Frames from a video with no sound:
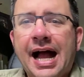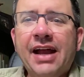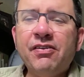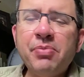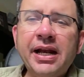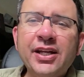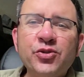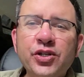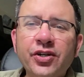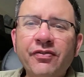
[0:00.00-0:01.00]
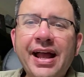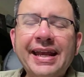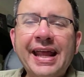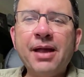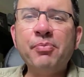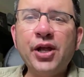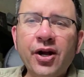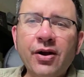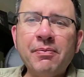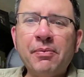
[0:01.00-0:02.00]
Hi, everybody. It's Richard Van Camp
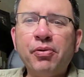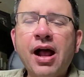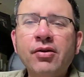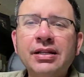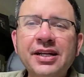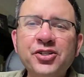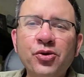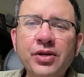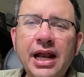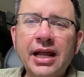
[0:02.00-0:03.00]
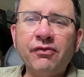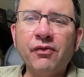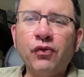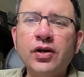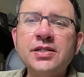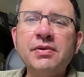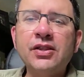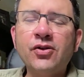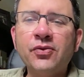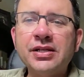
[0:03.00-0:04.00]
here. I'm a proud Clecho Dene from Fort
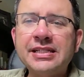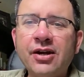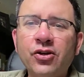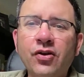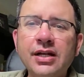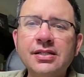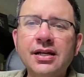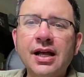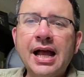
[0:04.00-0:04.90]
Smith, Northwest Territories.